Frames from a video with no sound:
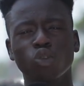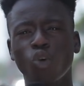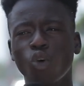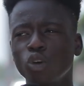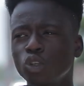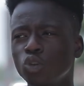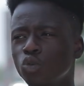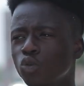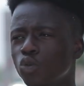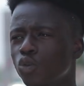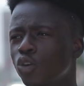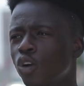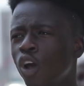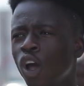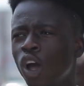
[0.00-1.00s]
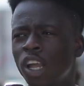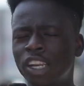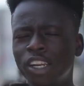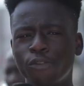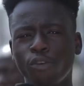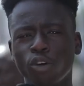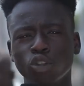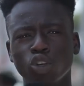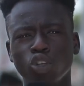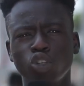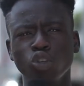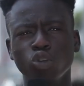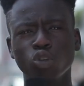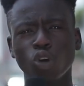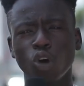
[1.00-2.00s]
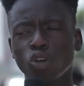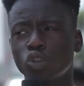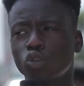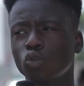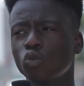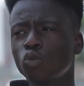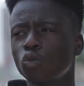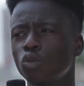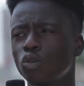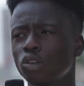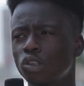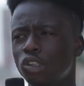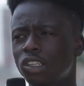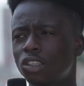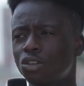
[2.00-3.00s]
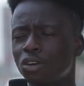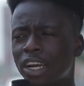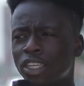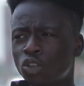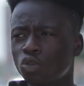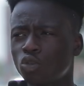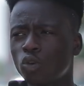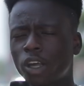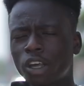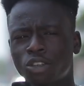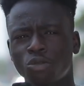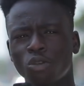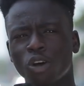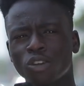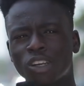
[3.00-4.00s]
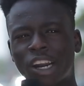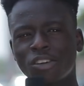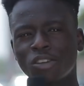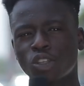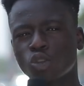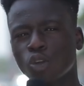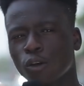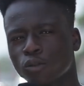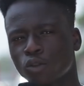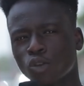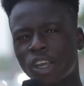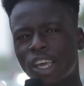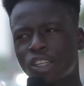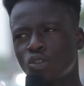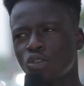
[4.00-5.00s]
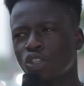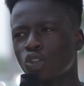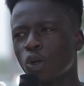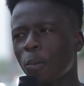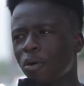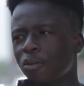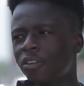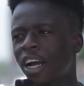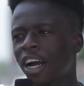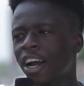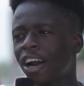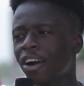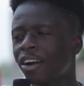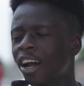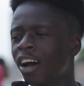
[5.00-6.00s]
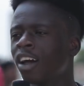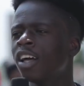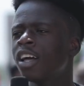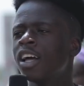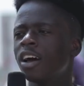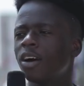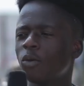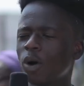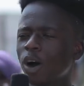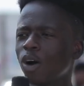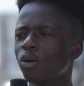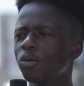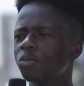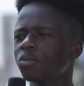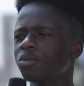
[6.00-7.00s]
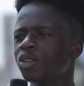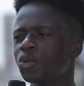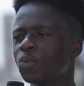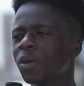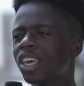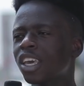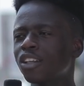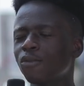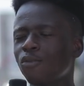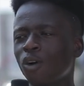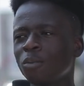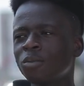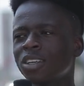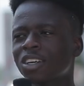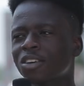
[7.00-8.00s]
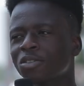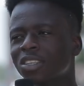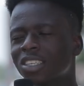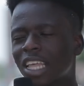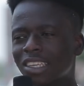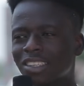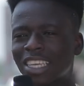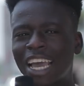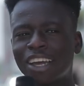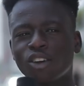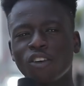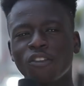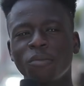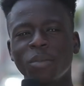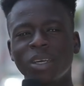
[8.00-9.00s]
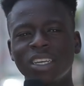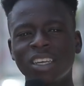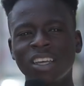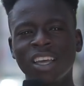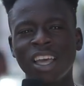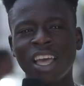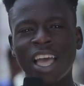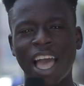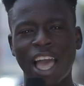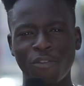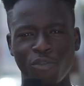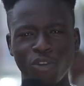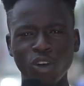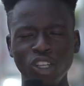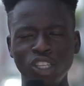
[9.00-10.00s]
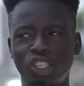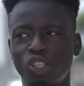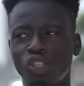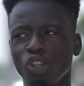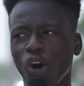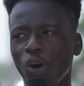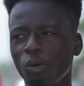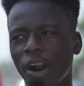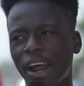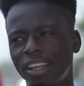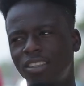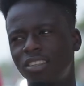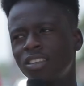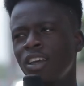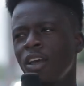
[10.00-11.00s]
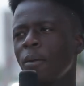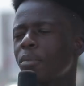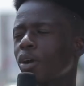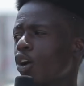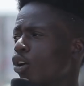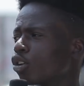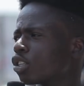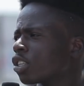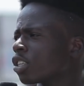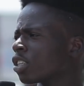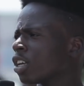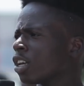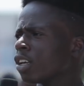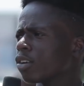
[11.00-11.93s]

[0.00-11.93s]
to go nude in a photo shoot or to try to do extraordinary stuff to get to the top of their career? Well, speaking from the Christian side of me, I feel it's not right, because